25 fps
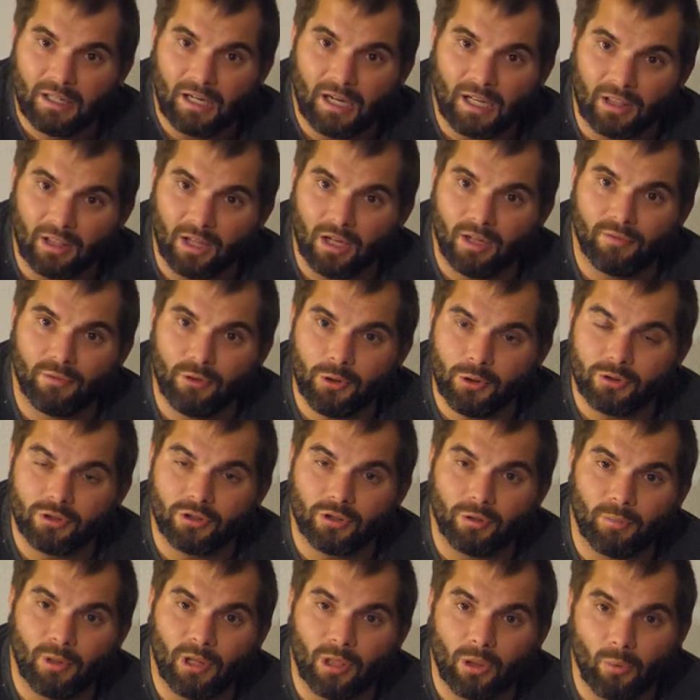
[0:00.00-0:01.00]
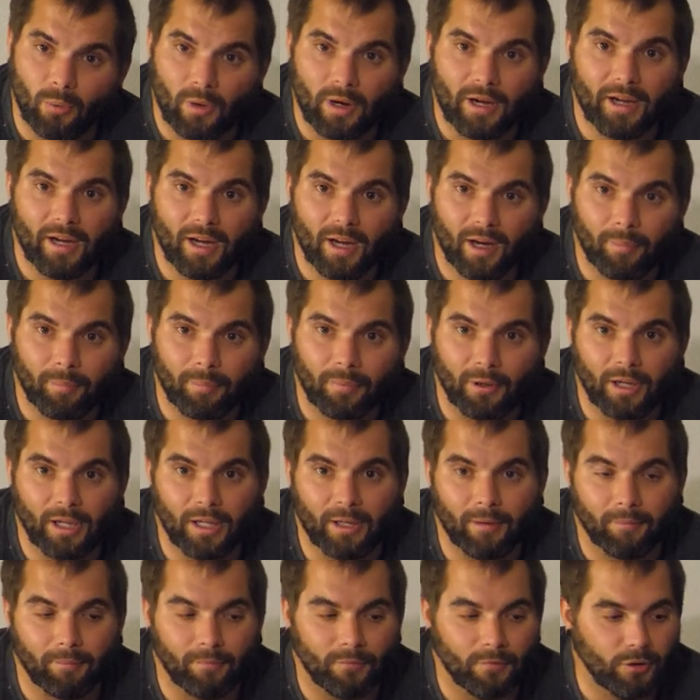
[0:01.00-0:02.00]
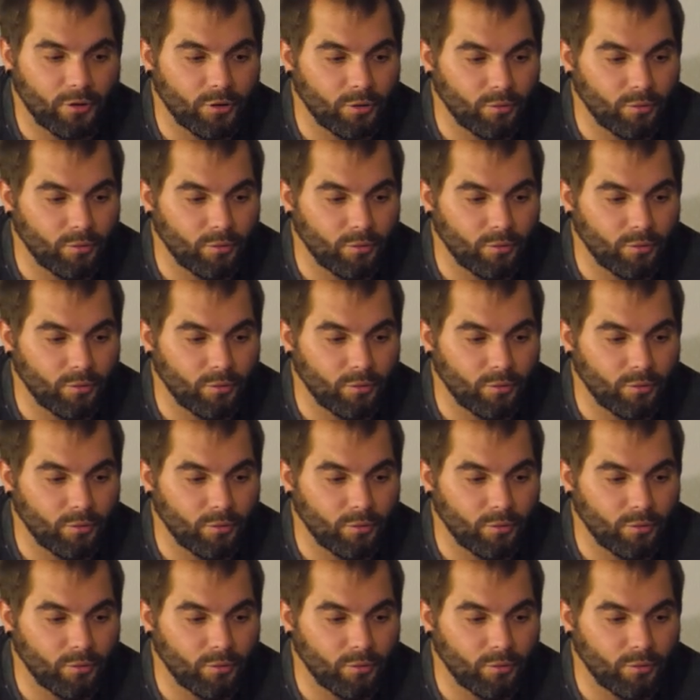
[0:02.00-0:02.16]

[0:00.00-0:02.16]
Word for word: I love using them on the way up and